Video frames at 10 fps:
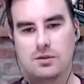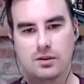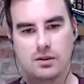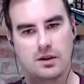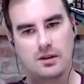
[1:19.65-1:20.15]

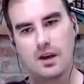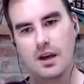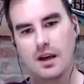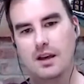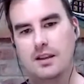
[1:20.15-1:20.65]
So Karan,
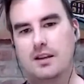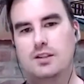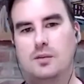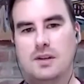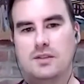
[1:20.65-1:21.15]
thanks
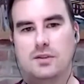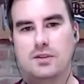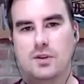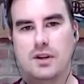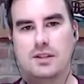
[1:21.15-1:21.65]
so much for
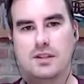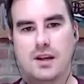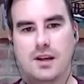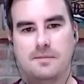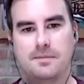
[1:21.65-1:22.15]
joining us
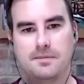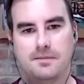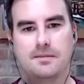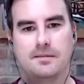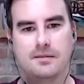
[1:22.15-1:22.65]
today.
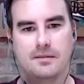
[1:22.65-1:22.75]
You